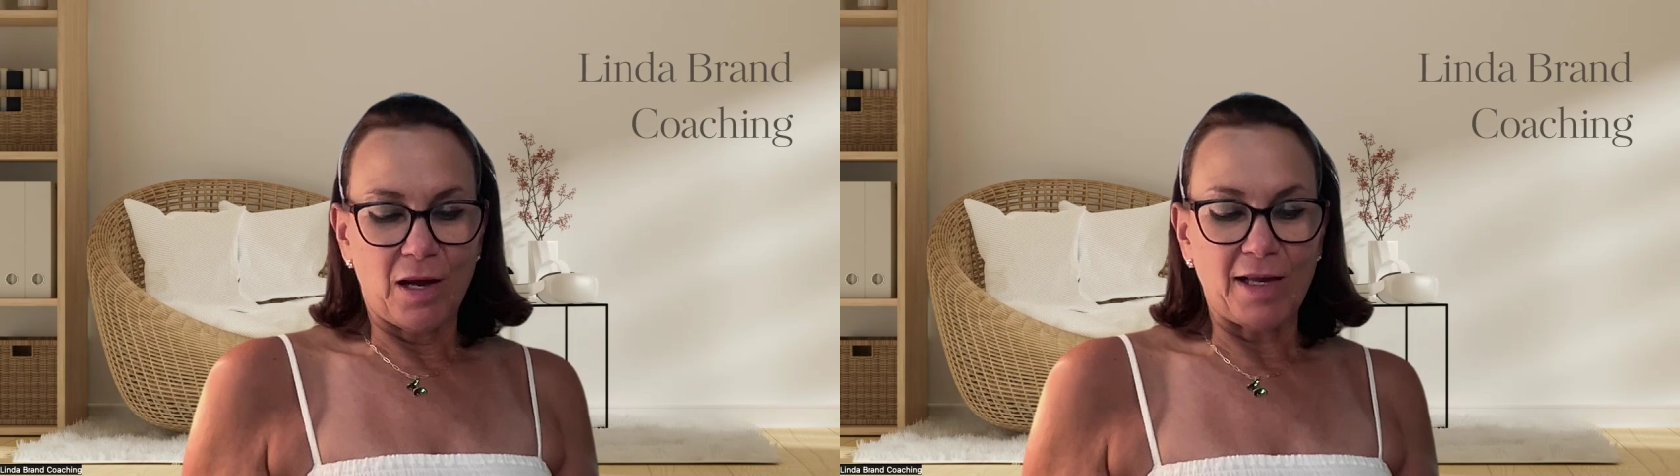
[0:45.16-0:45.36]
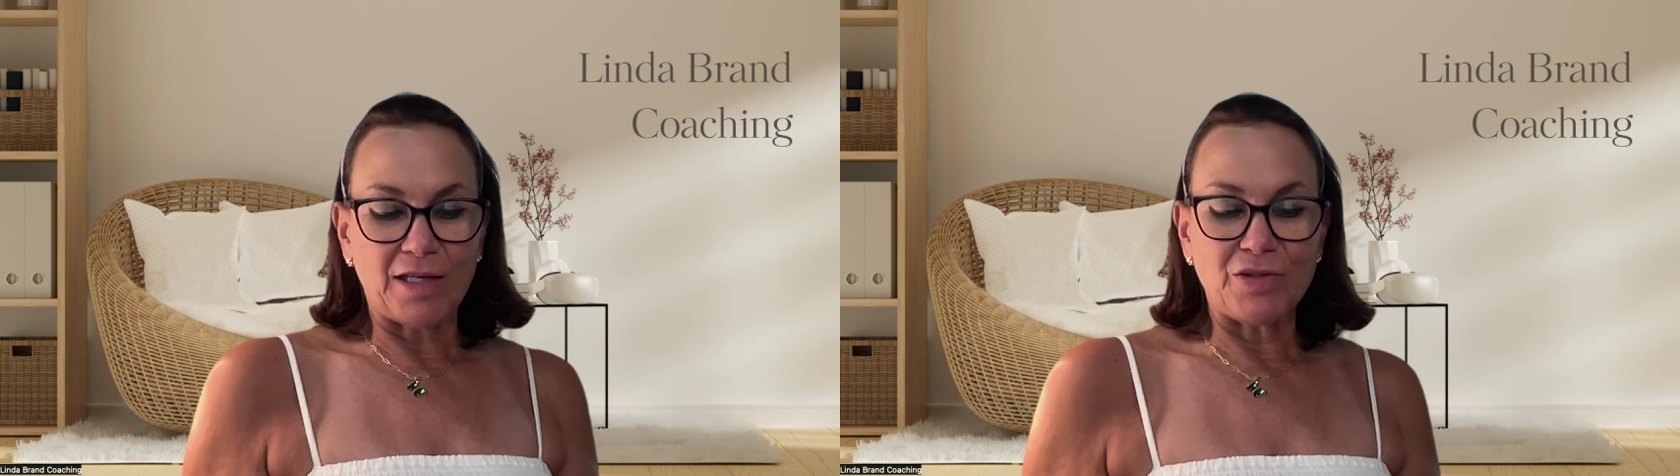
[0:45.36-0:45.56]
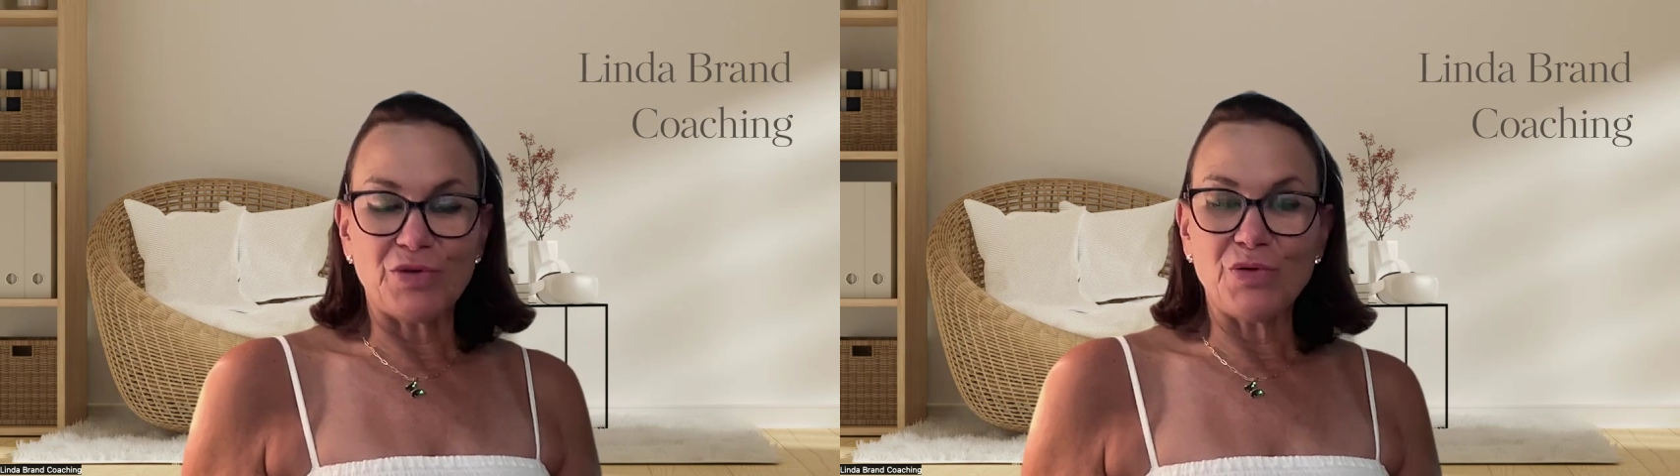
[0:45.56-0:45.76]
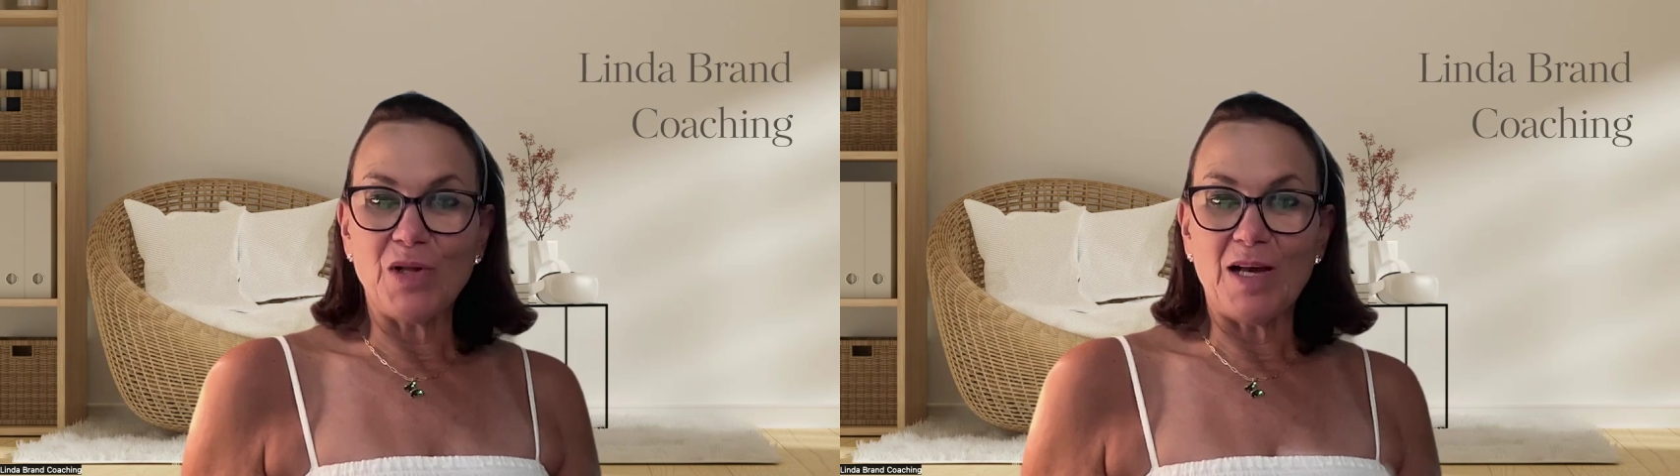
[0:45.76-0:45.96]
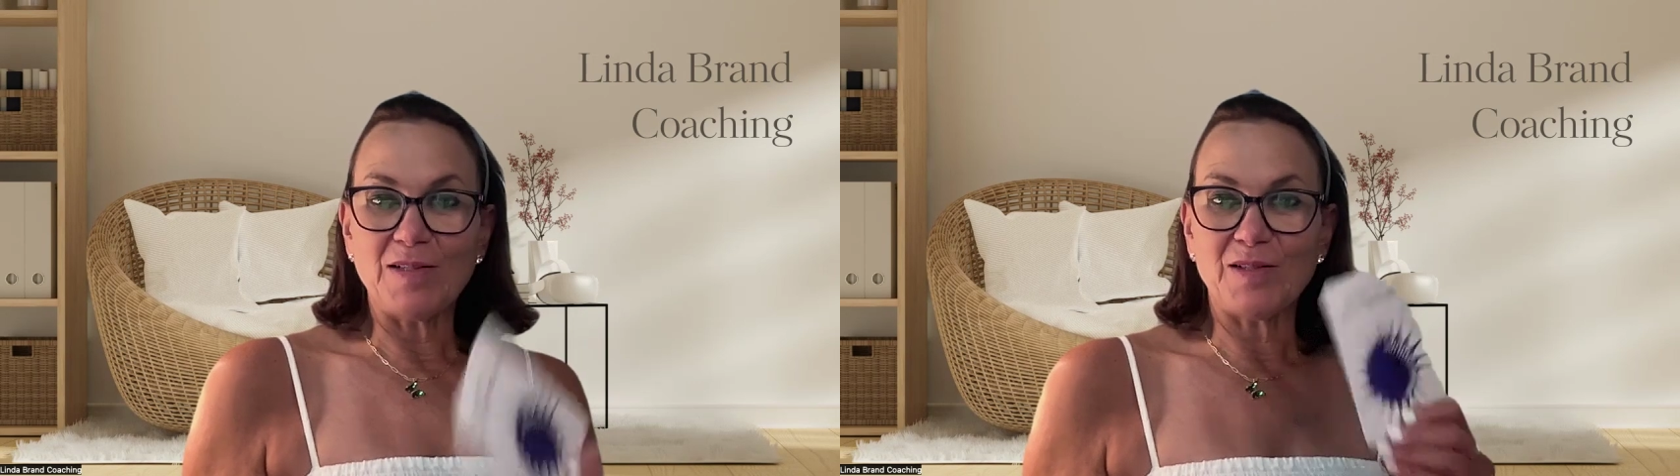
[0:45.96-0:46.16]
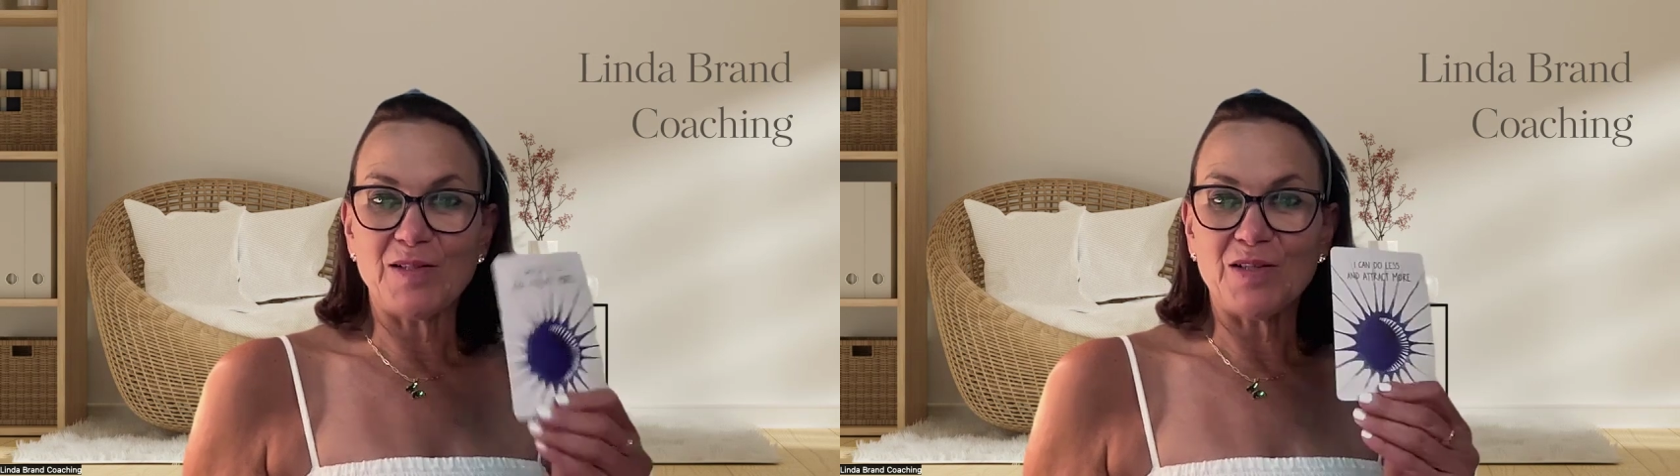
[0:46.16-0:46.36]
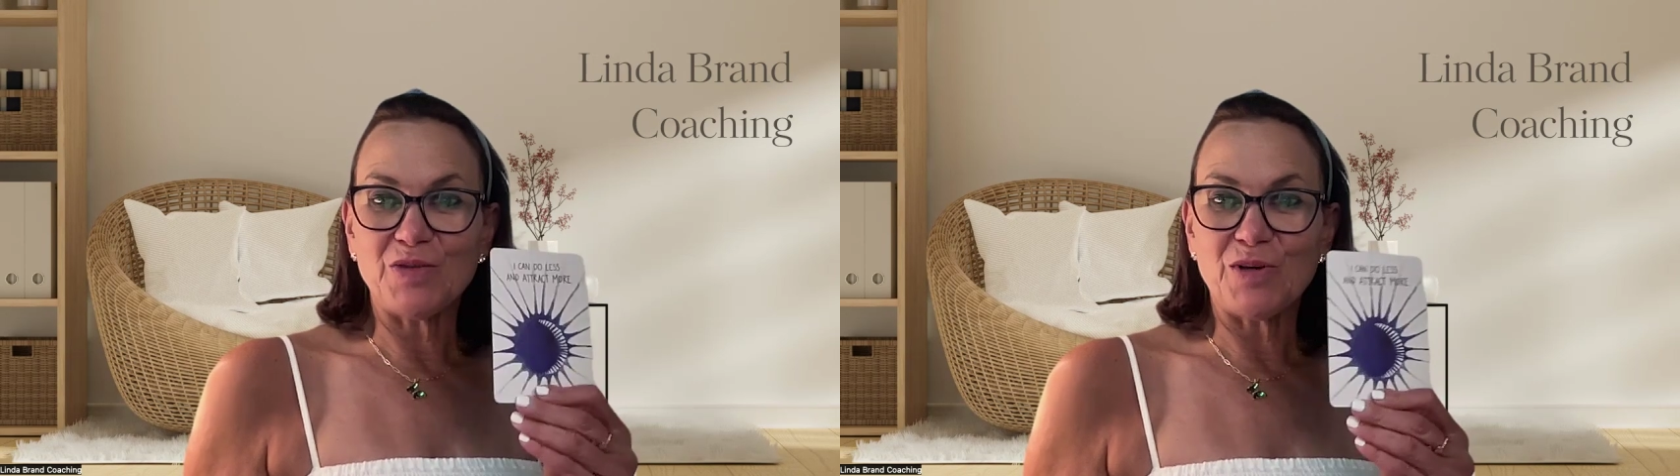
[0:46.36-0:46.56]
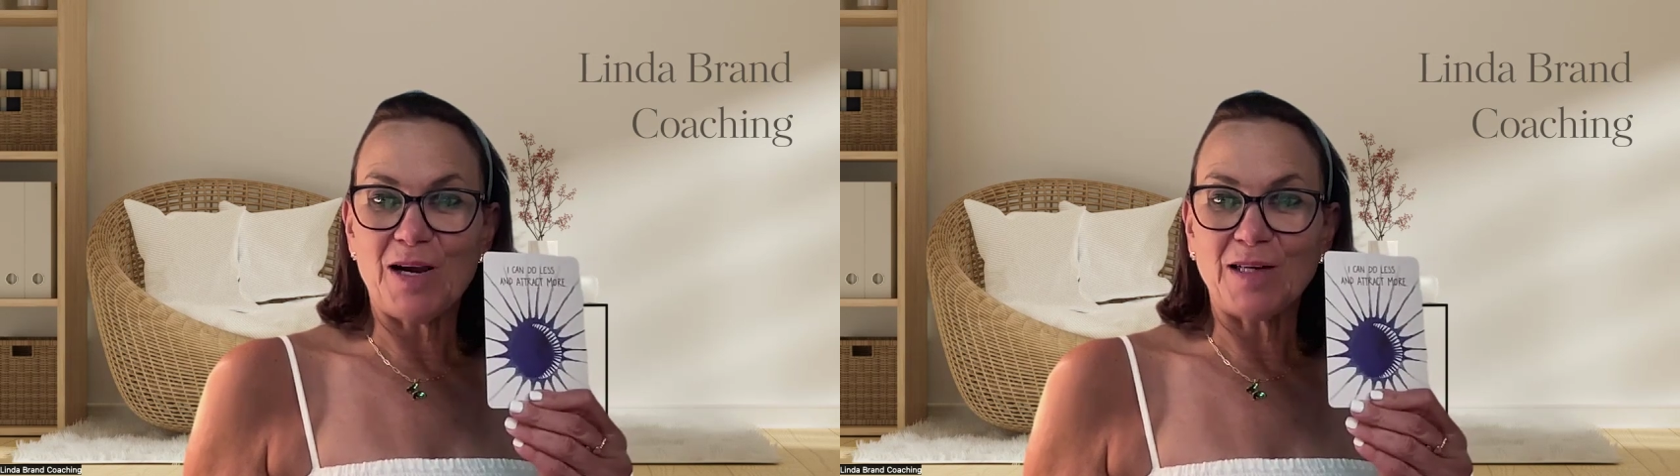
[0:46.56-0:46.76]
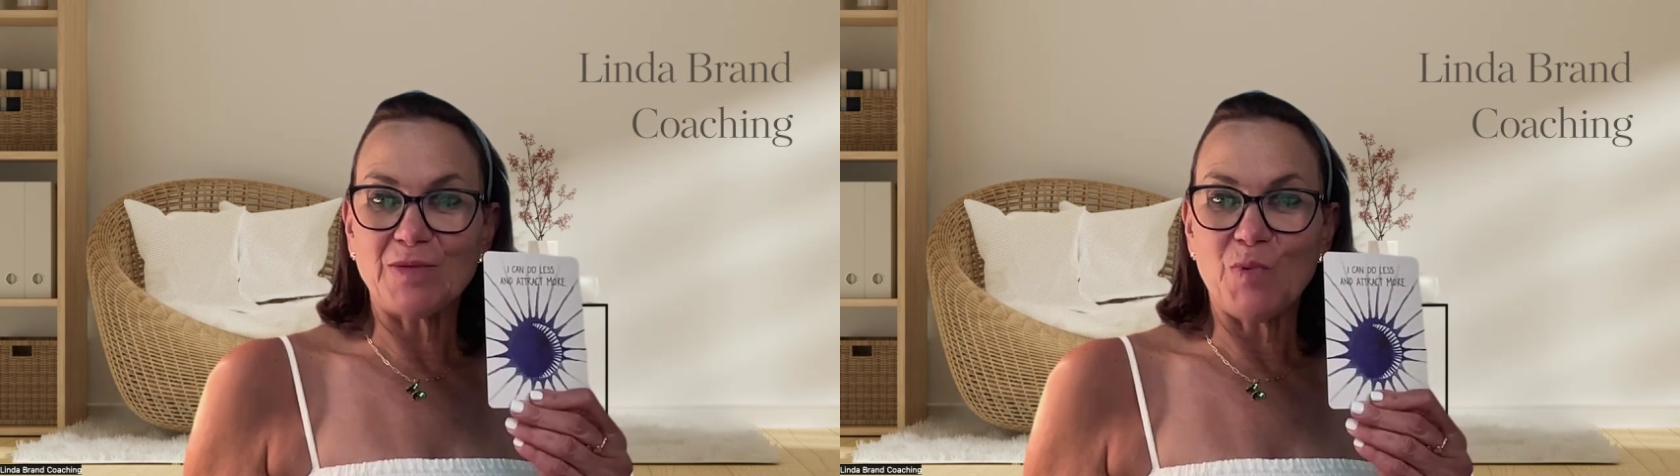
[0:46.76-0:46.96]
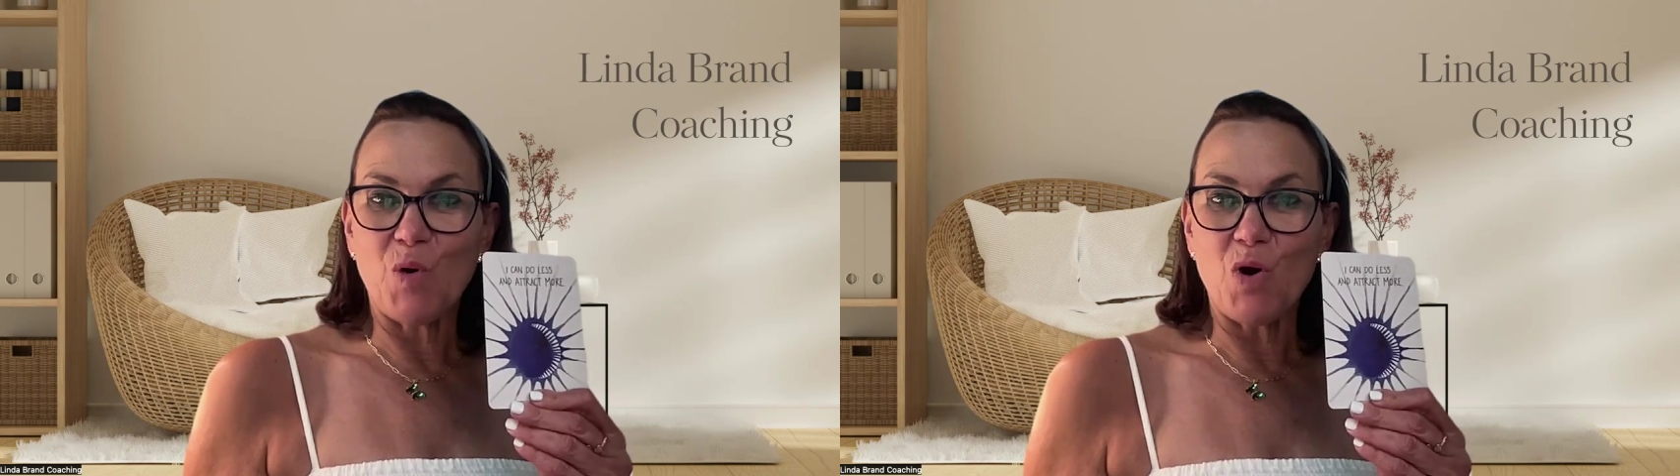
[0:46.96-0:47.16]
I can do less and
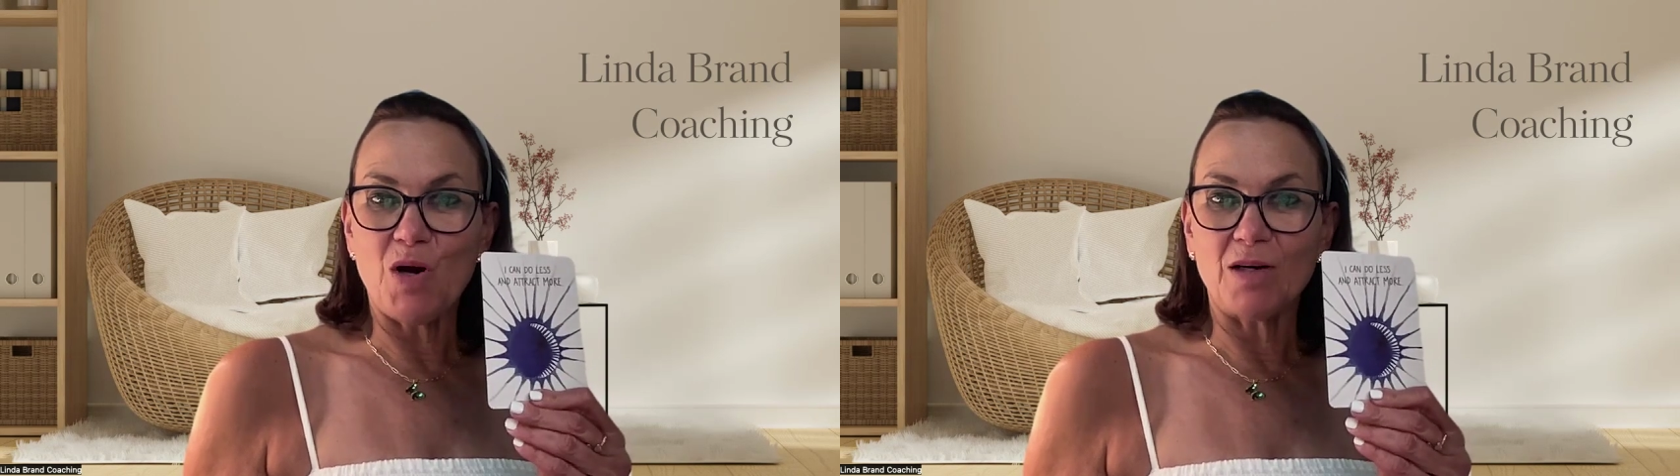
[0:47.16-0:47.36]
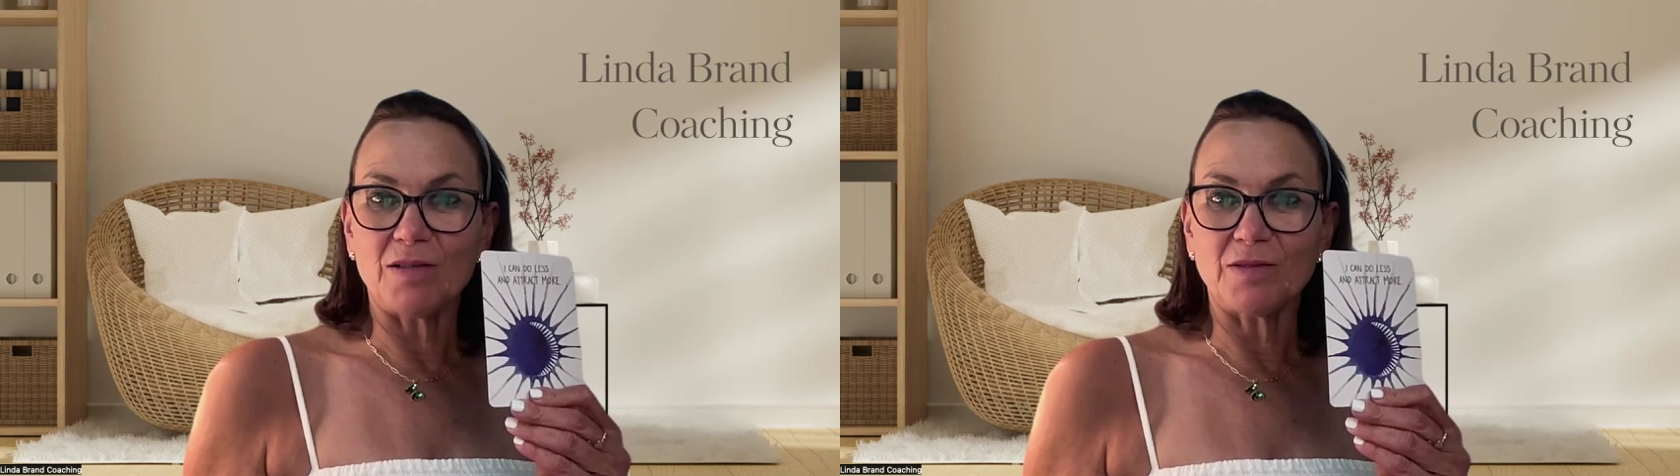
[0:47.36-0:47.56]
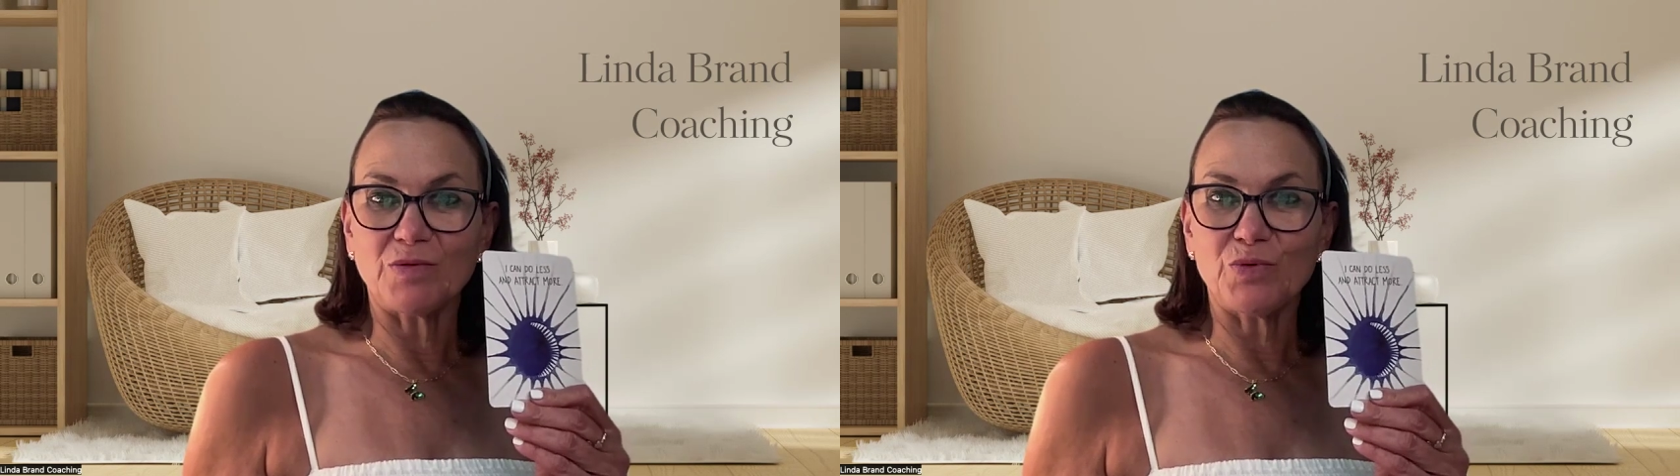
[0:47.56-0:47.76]
attract more.